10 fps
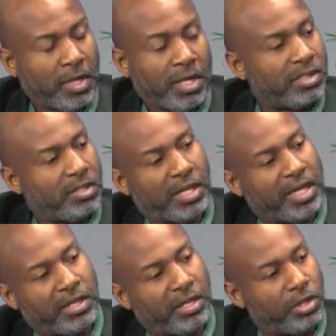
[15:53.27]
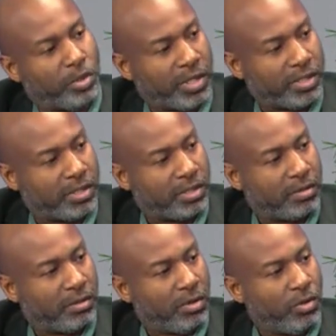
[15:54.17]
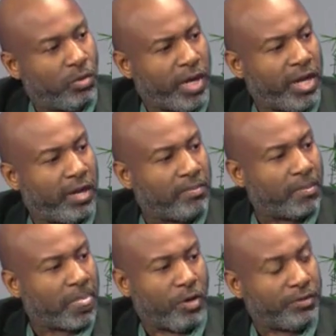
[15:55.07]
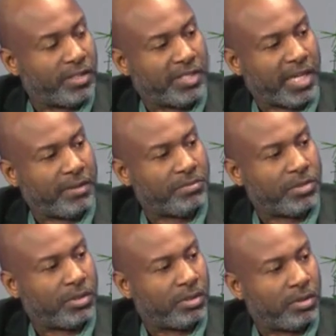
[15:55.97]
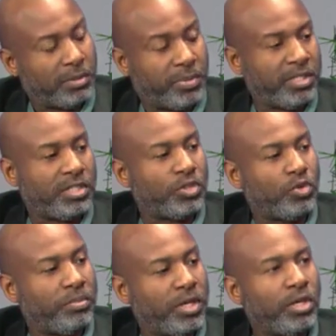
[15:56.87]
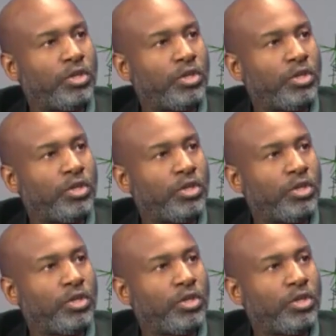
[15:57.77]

It's not like in the US, where oftentimes the place is so big,